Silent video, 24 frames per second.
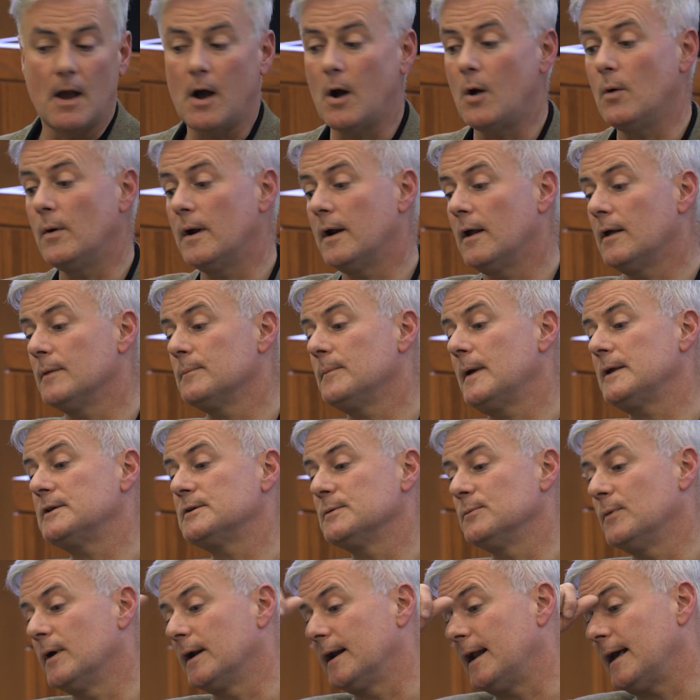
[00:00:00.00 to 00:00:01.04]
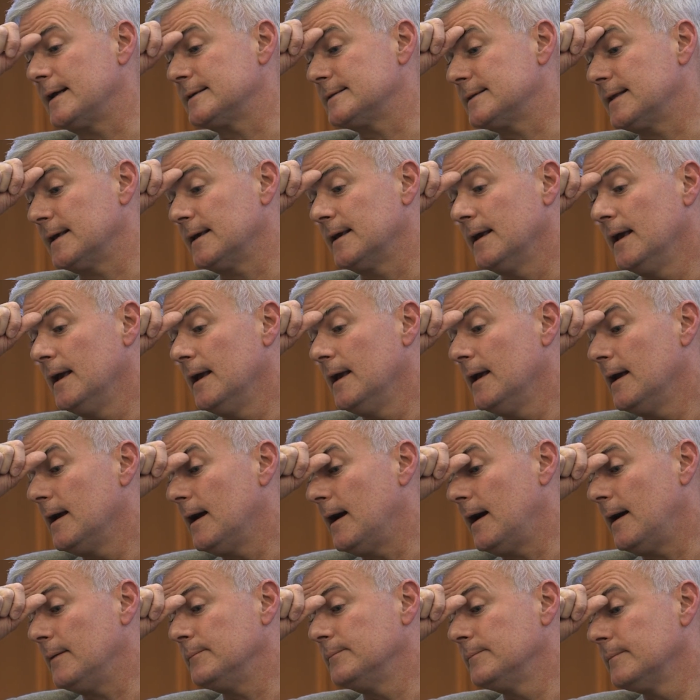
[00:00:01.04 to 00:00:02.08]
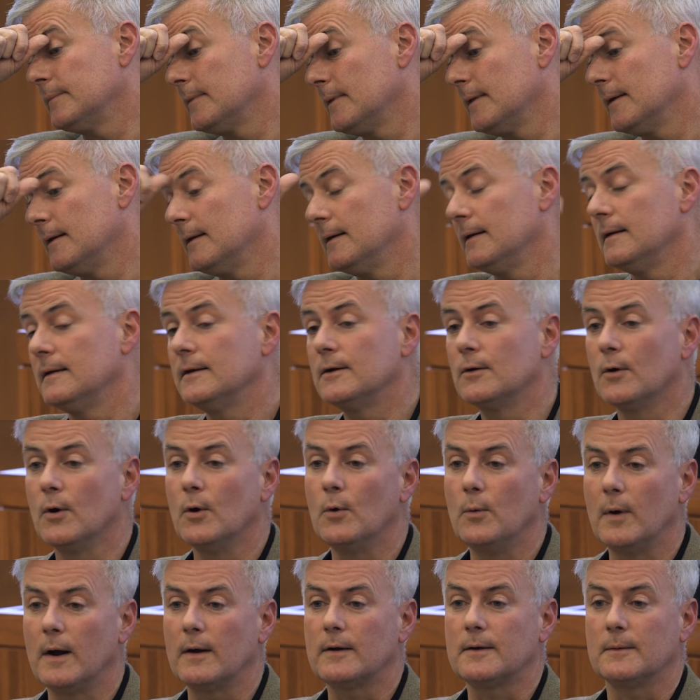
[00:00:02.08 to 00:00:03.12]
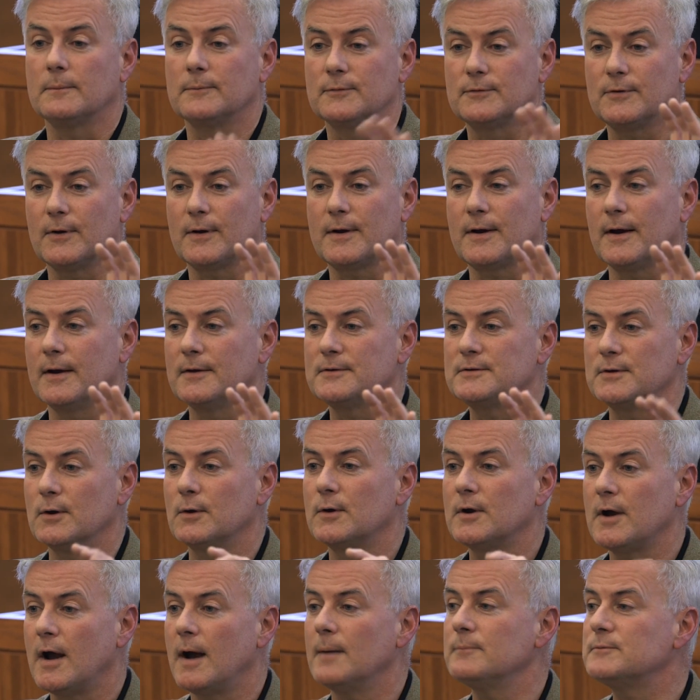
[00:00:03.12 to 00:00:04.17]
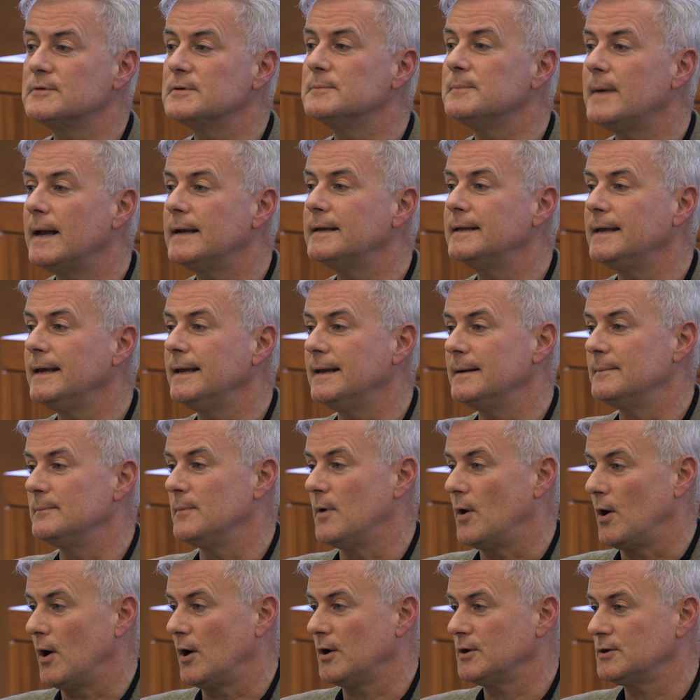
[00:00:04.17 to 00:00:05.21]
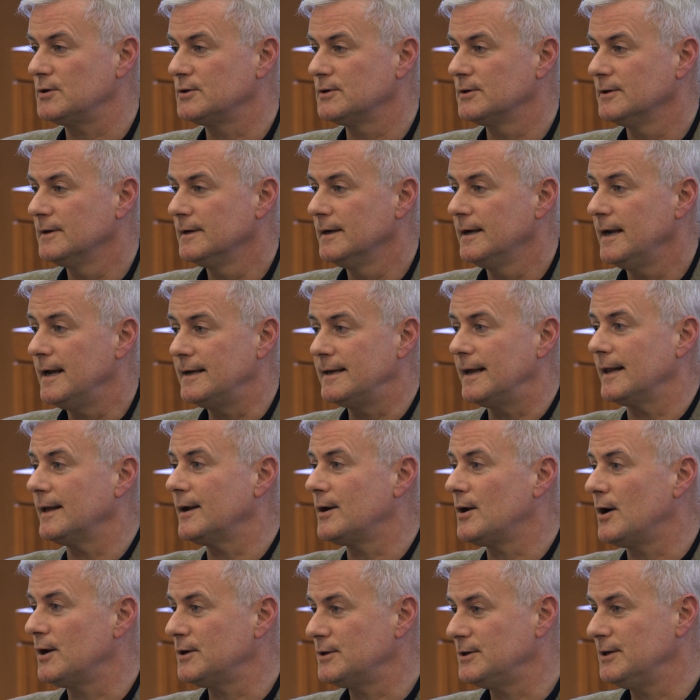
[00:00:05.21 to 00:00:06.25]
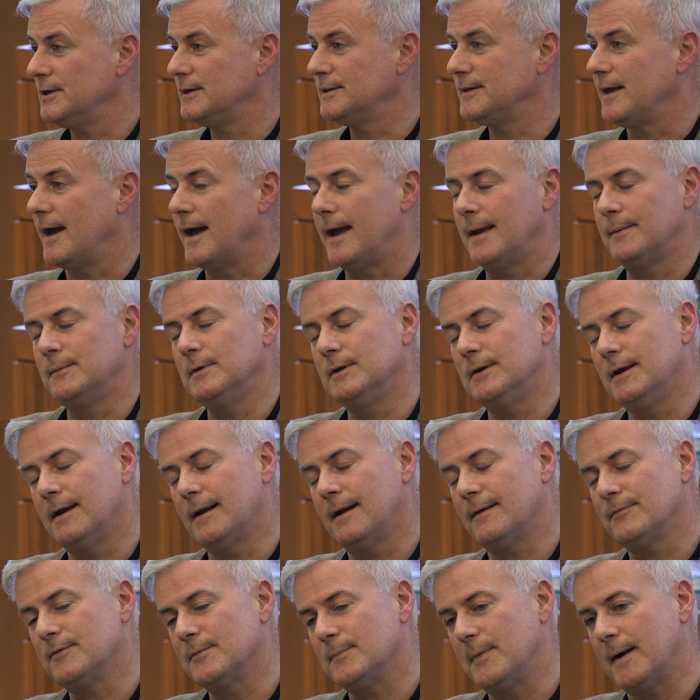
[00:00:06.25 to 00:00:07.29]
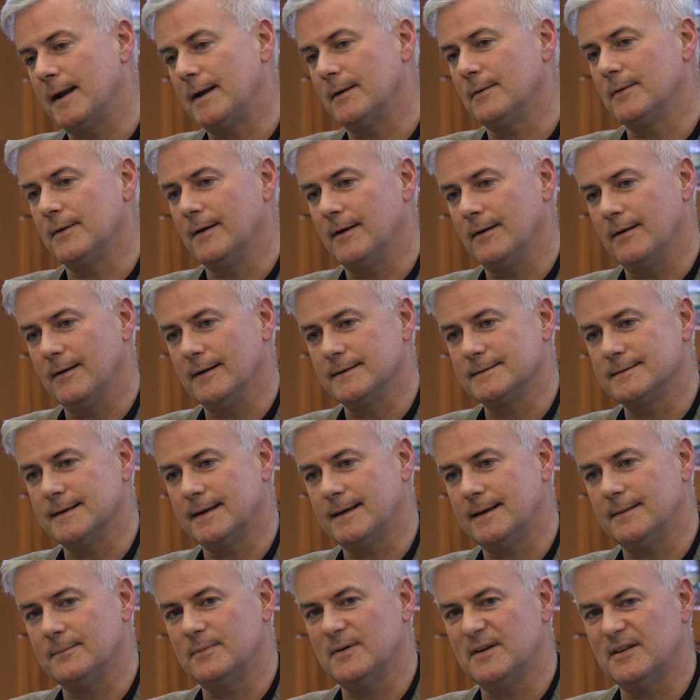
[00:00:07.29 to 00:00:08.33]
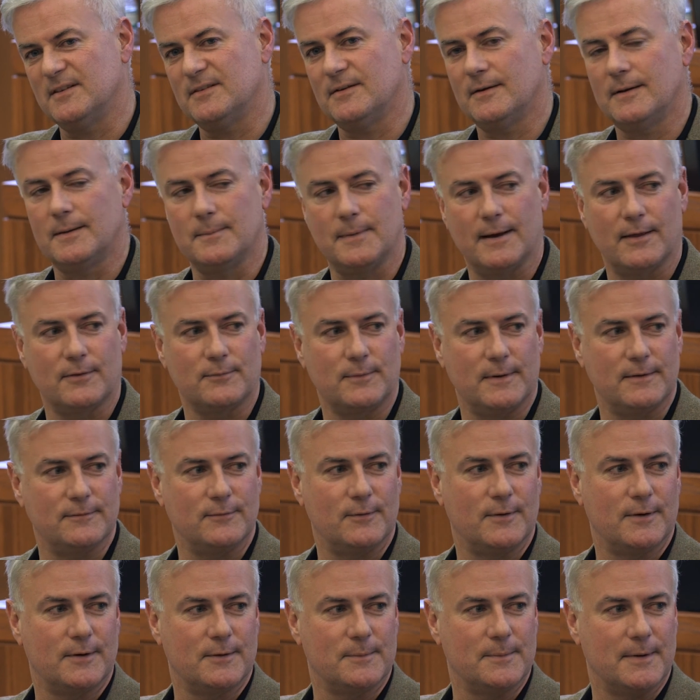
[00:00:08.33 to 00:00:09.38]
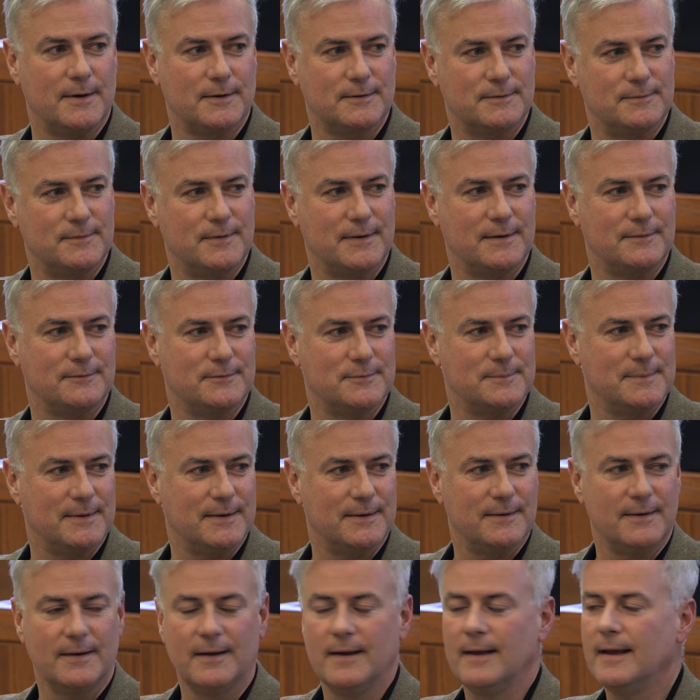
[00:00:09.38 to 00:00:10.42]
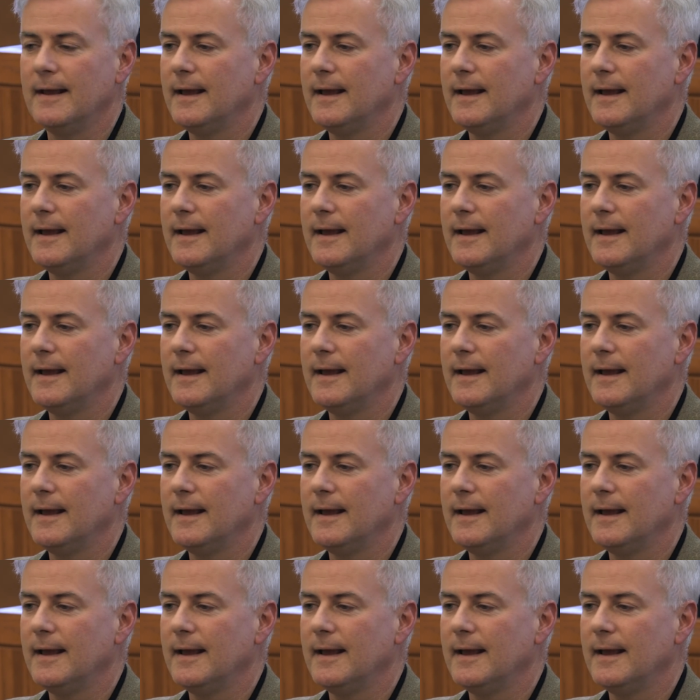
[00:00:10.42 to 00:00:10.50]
Oh, and I'll mention one last thing. You're all welcome. So come to Medellin in March. It doesn't cost you a dime. You do have to buy your own airline ticket, but it's only about $300 or $400 if you're coming from here.